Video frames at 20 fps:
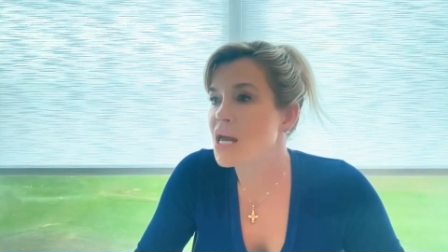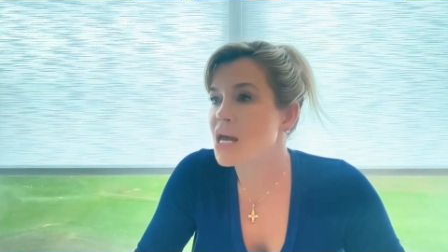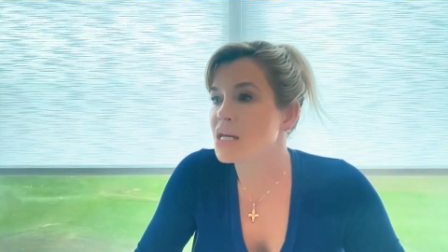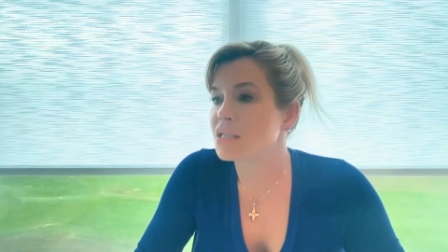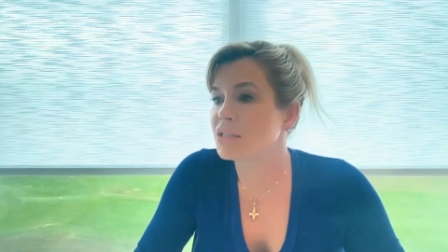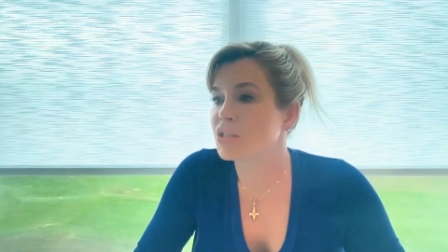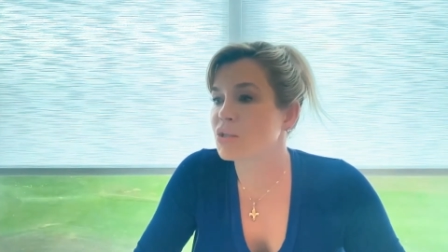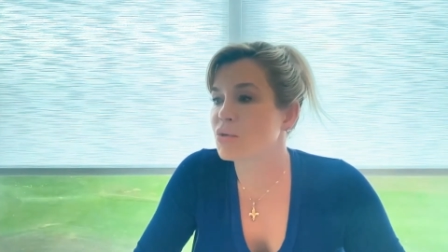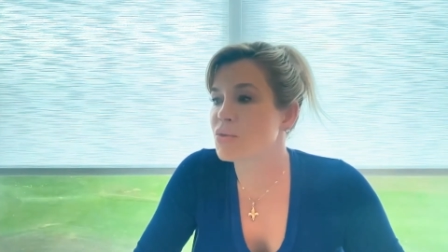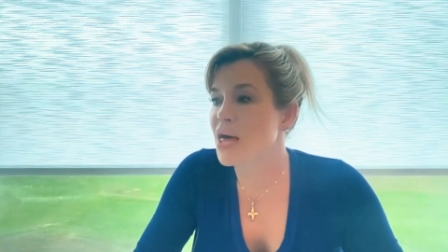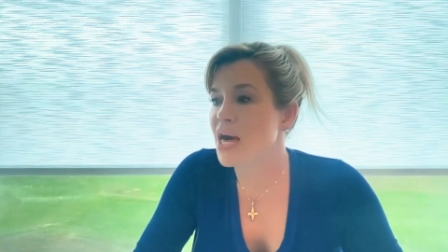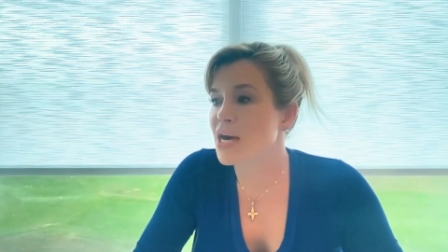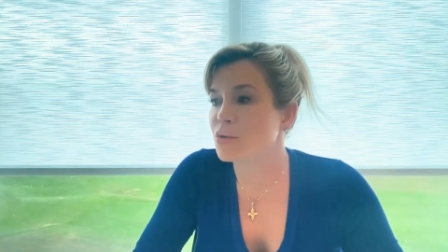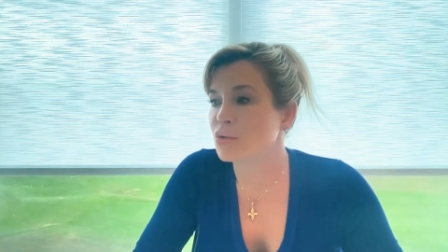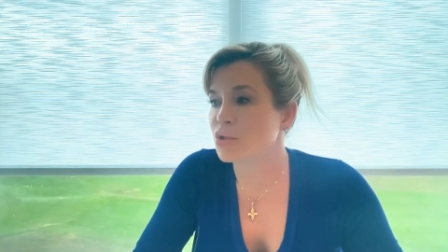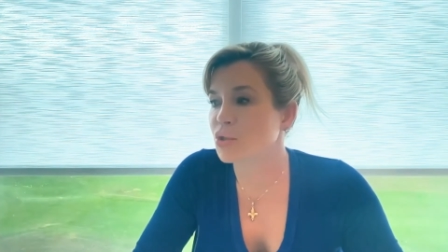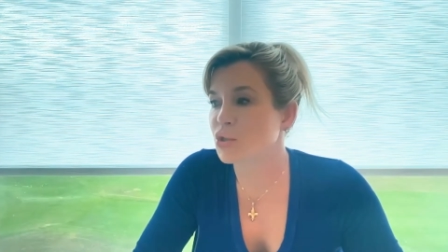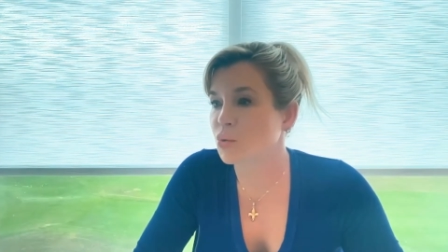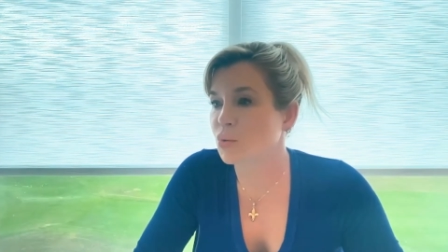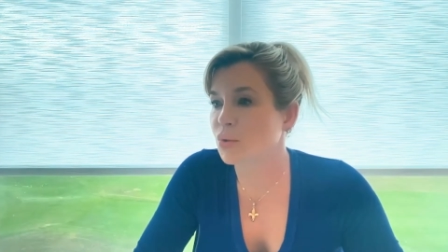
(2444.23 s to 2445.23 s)
And so that
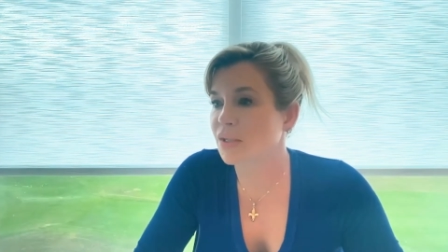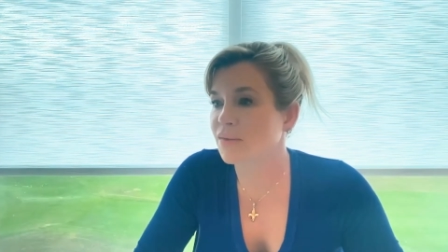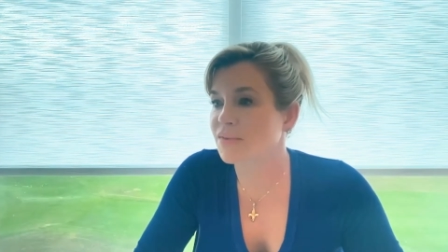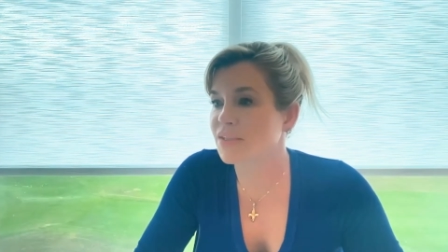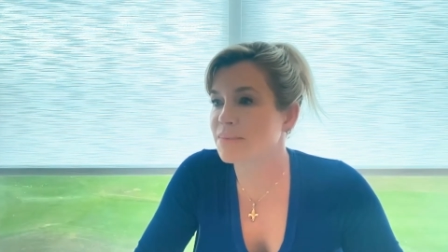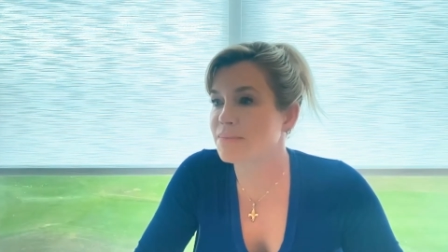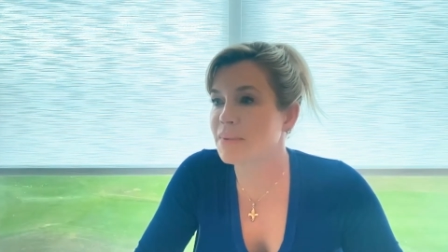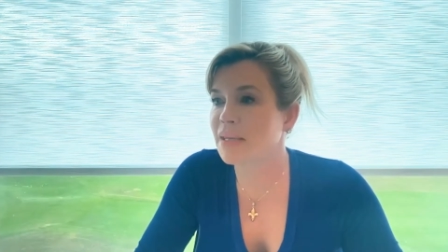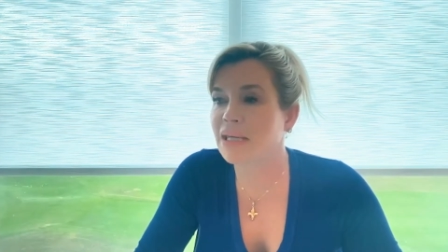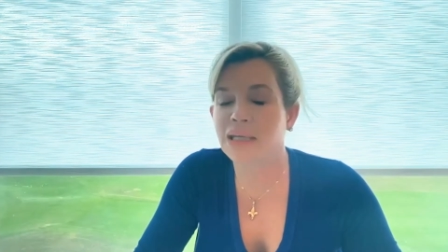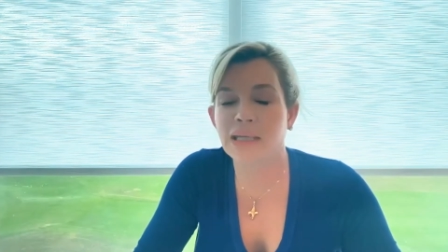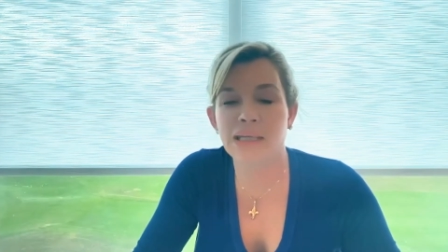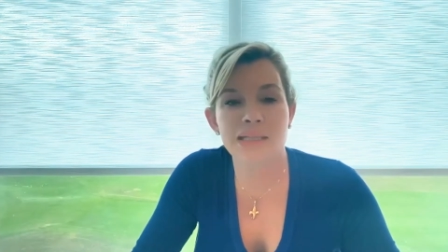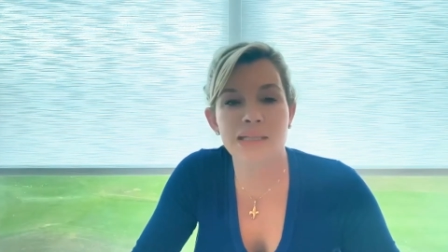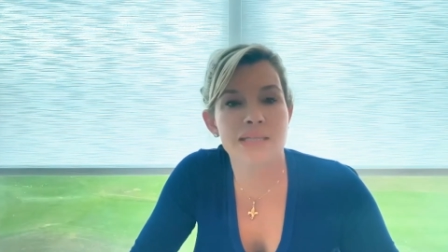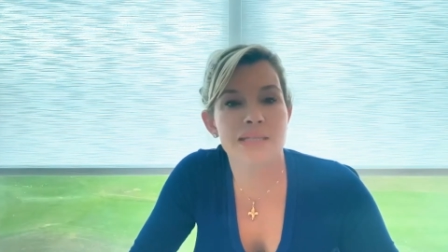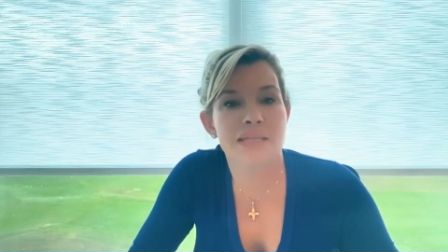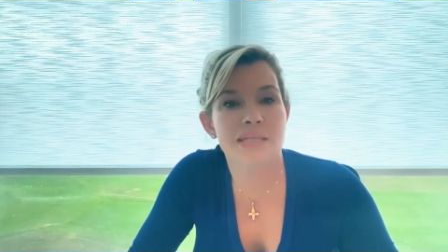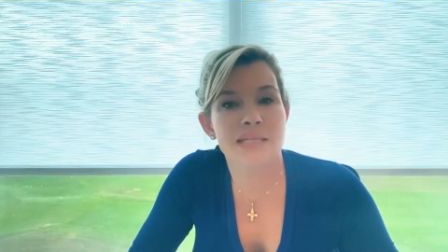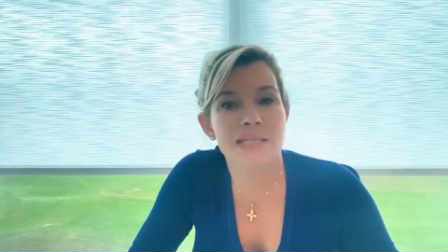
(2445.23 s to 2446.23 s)
also gives meaning
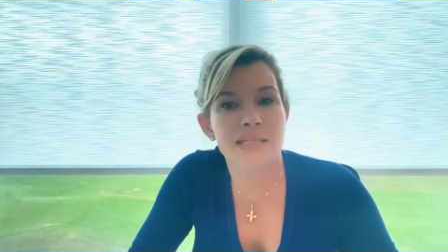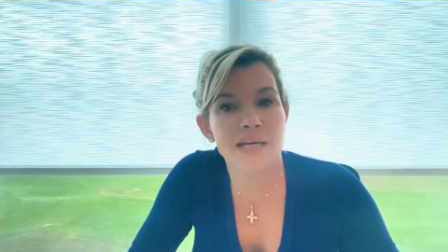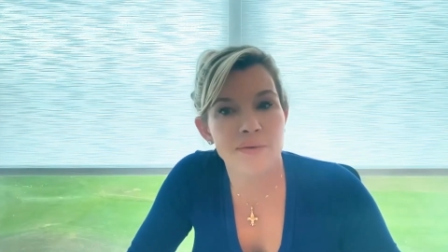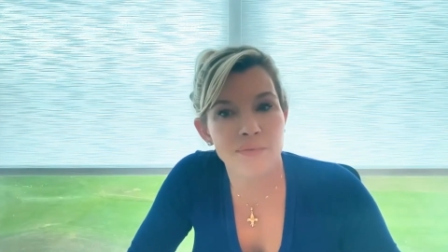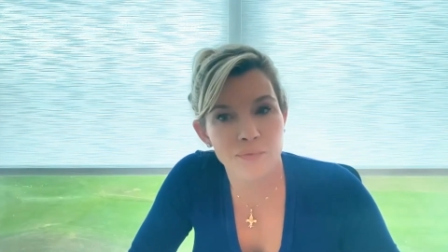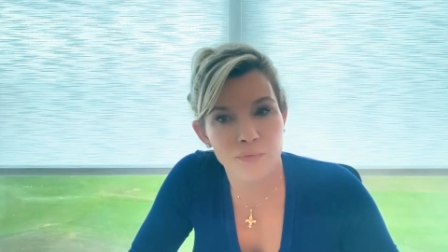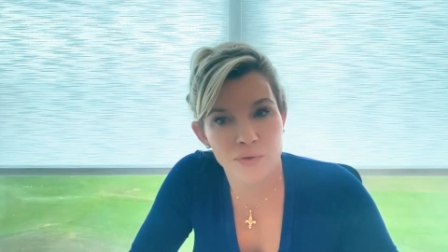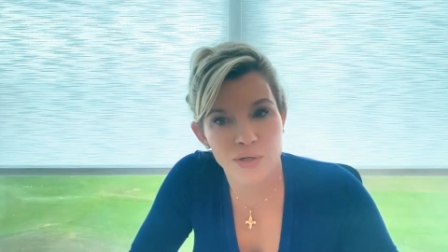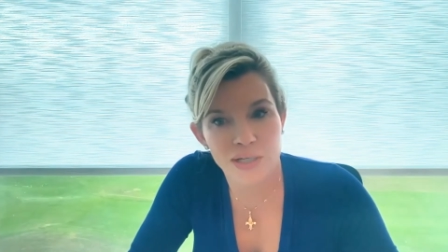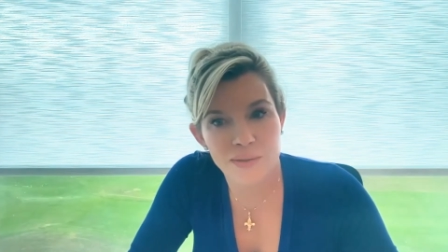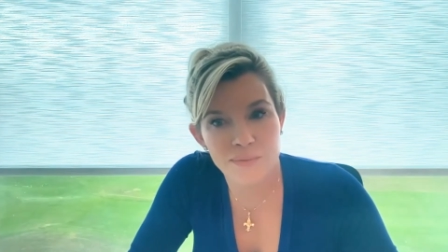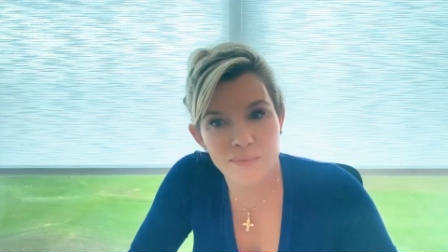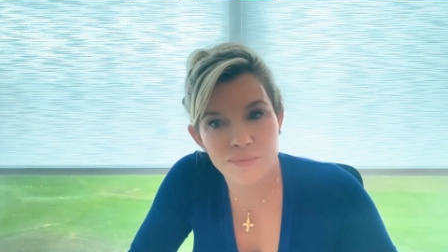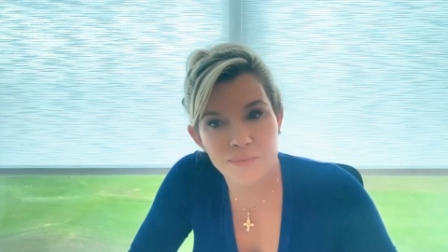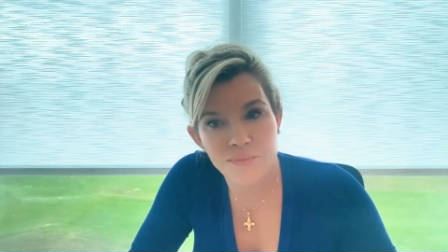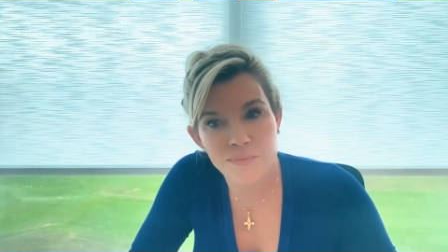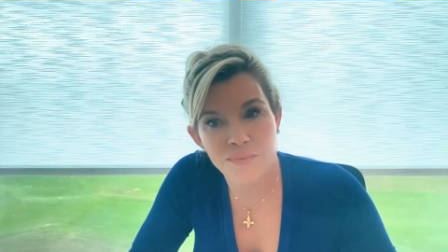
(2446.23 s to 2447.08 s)
to the suffering.